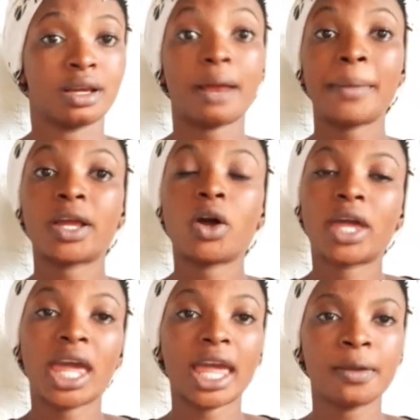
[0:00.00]
I'm like,
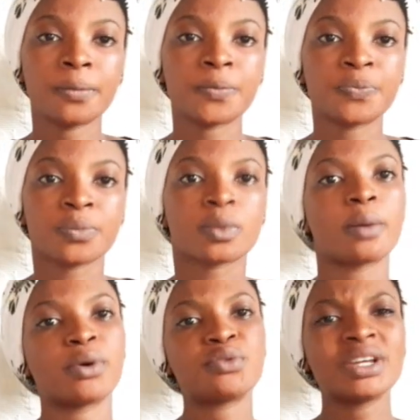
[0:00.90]
okay.
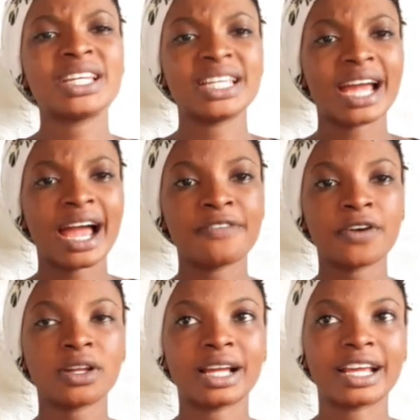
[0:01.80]
But really, I
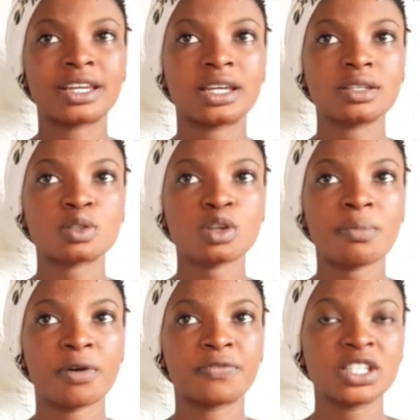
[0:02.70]
felt like
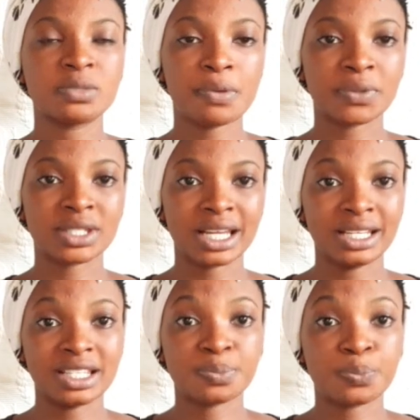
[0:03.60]
some of these people
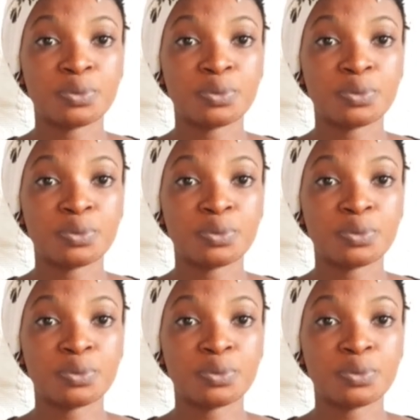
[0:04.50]
saying this,